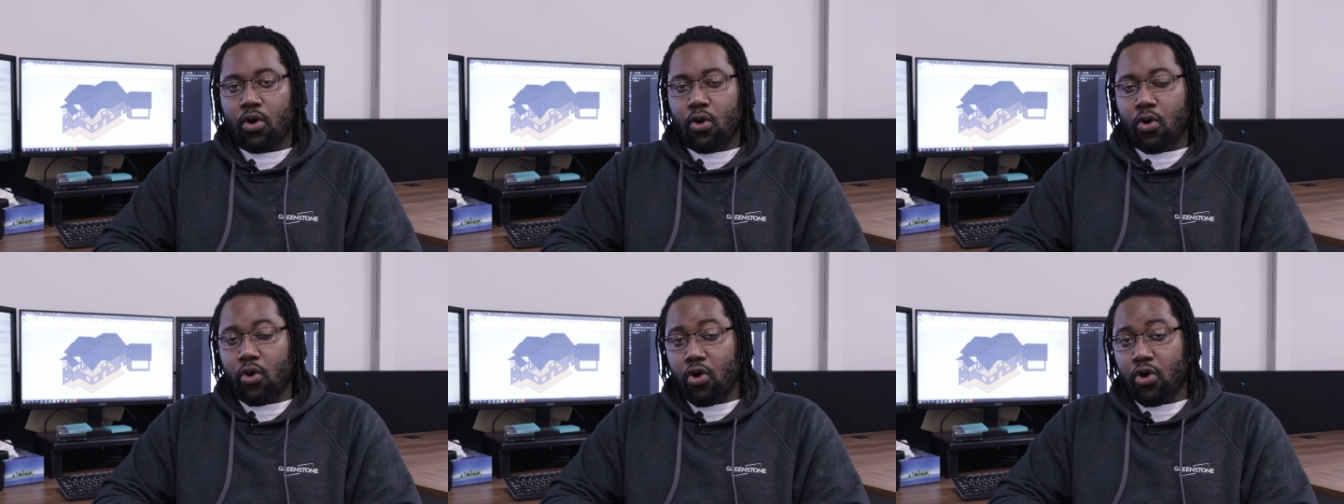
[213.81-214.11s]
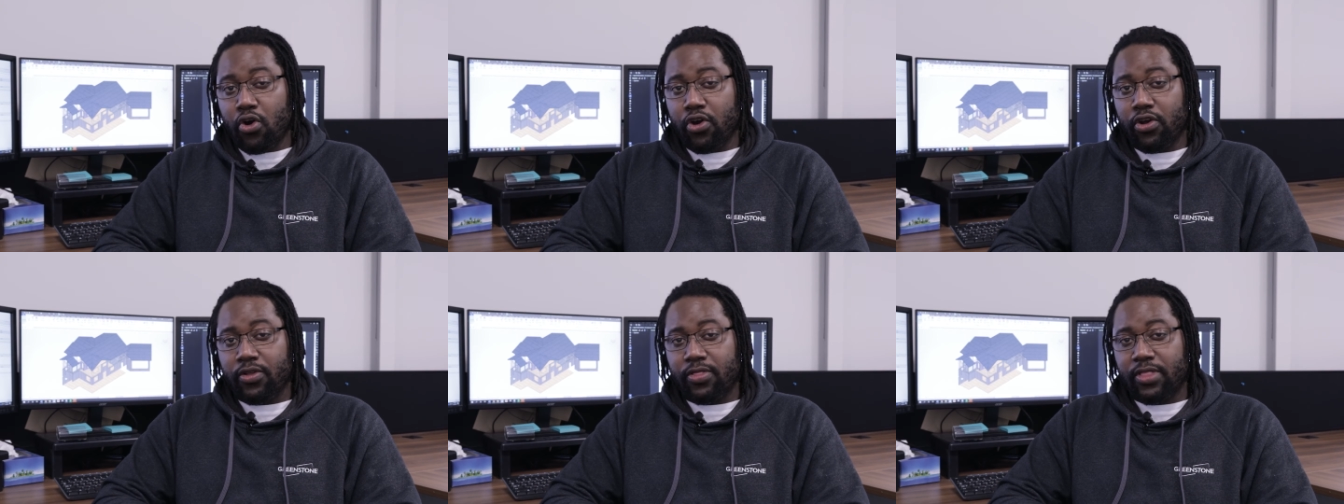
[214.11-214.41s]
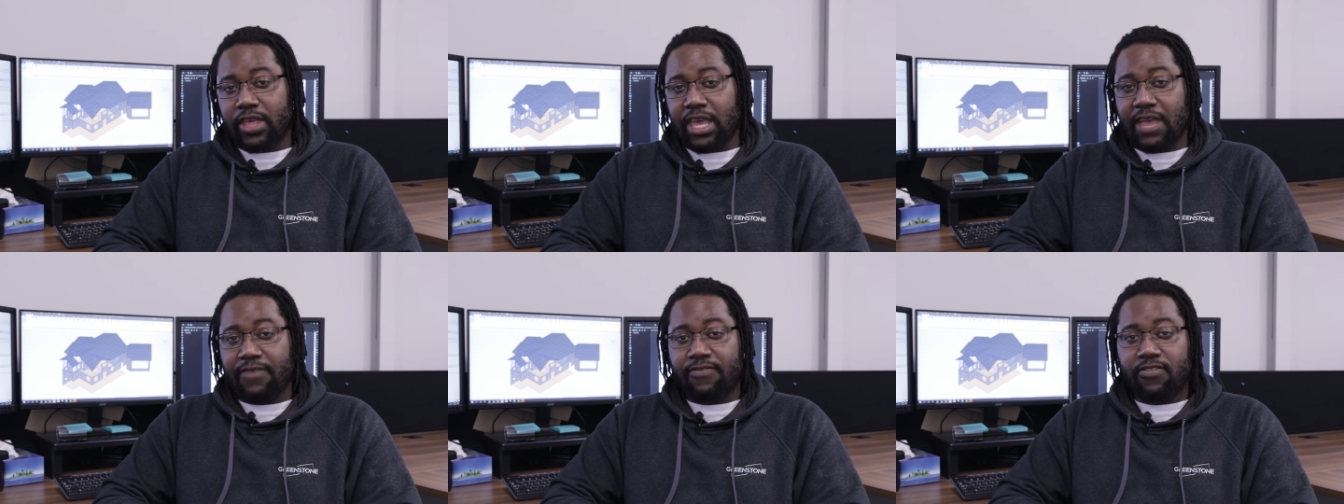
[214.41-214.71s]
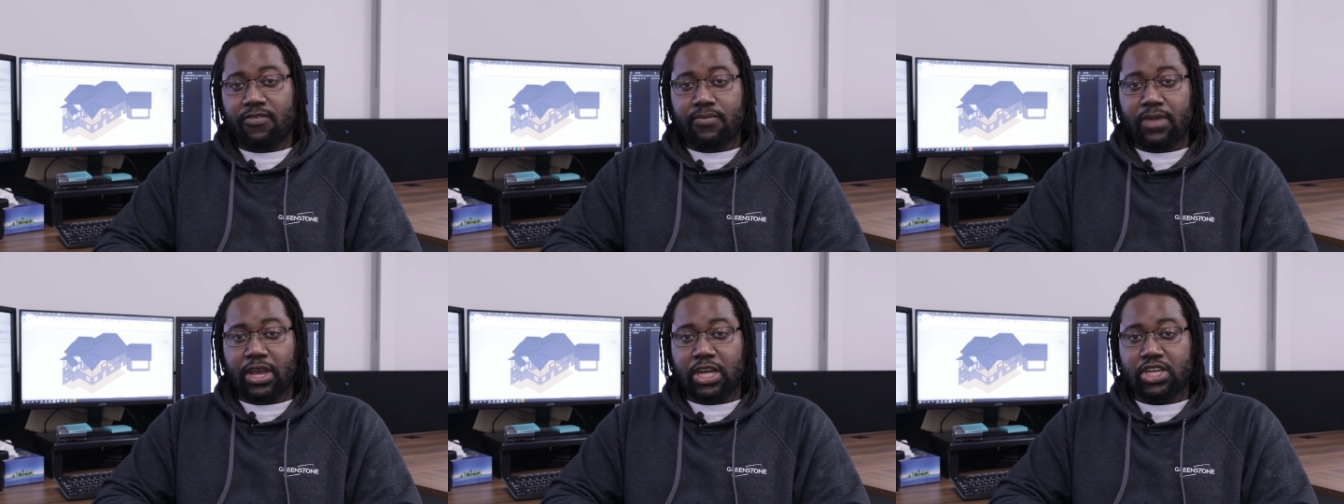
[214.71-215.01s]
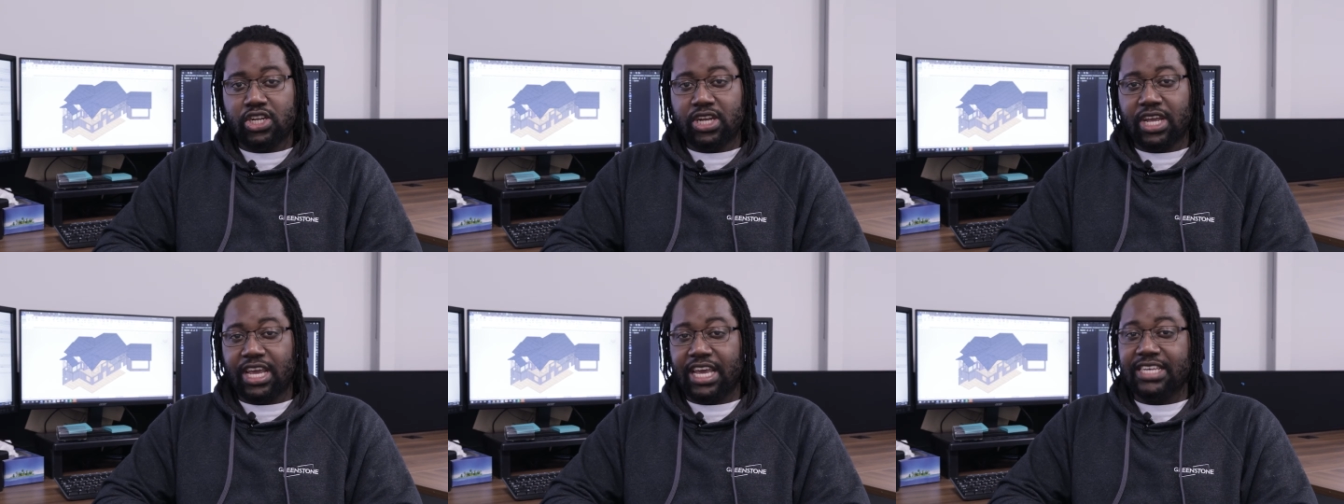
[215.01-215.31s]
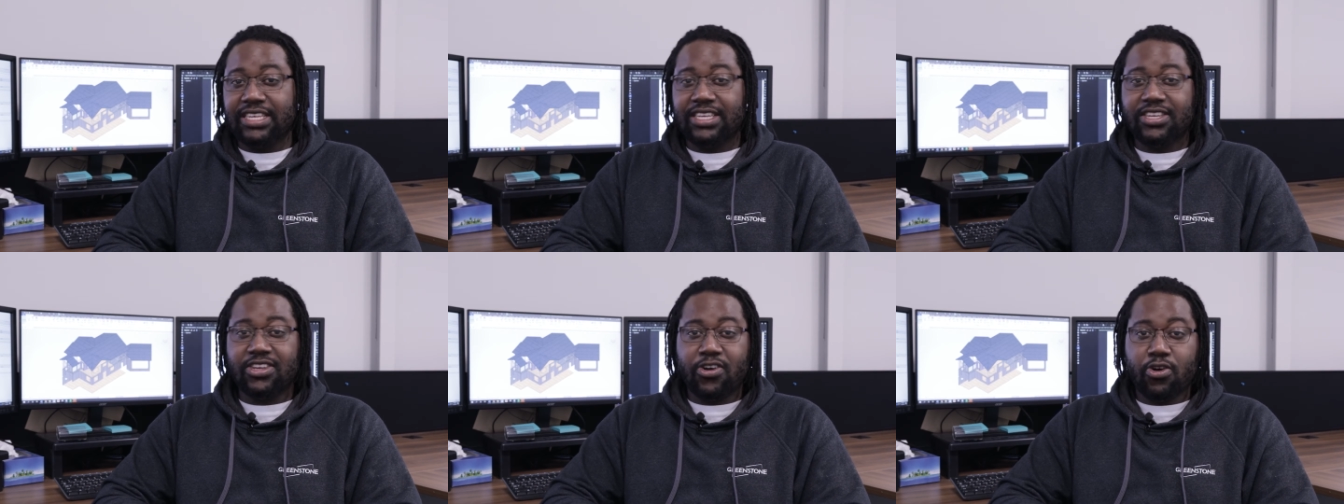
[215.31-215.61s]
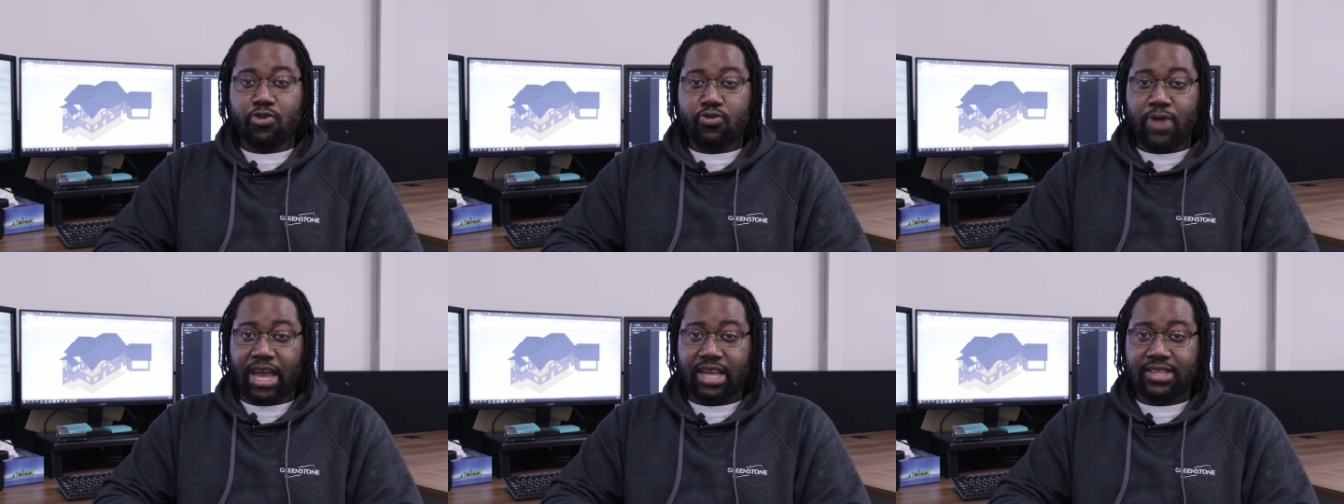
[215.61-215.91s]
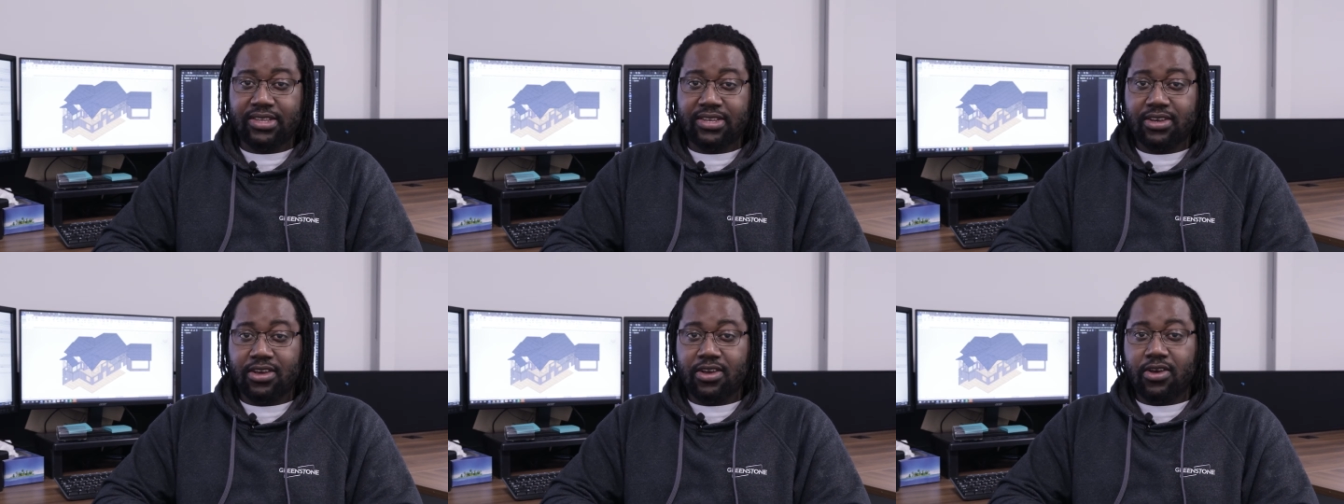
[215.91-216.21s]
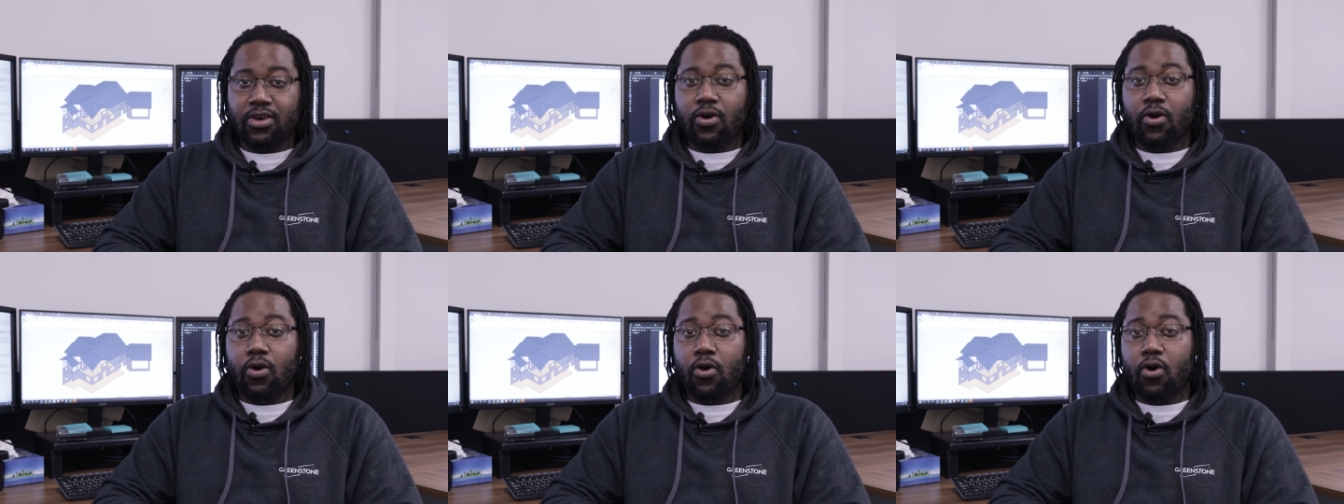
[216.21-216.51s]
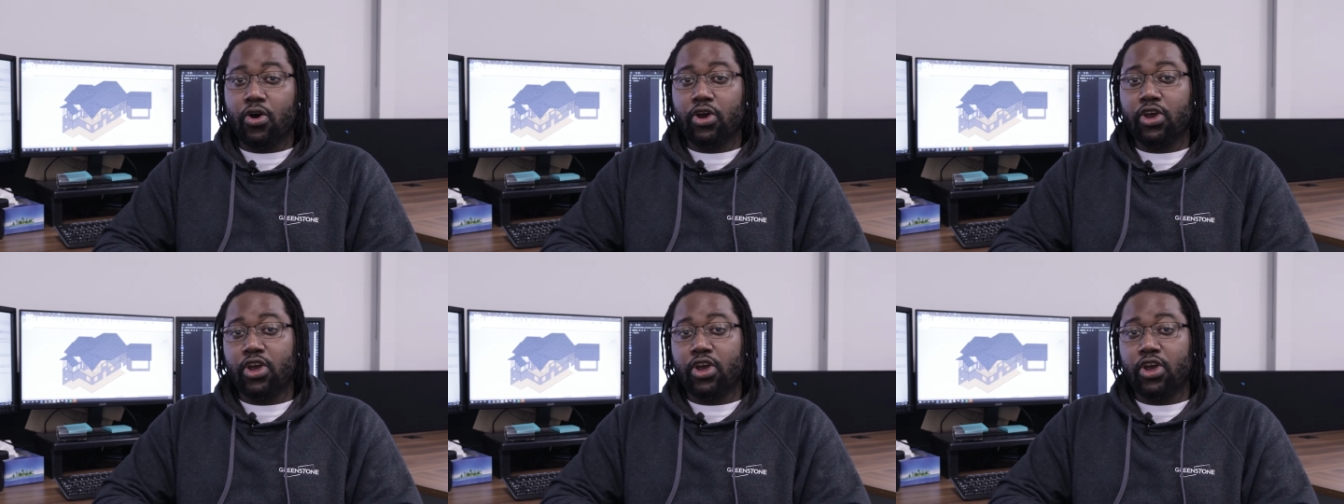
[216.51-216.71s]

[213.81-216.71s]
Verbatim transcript: or the information isn't correct or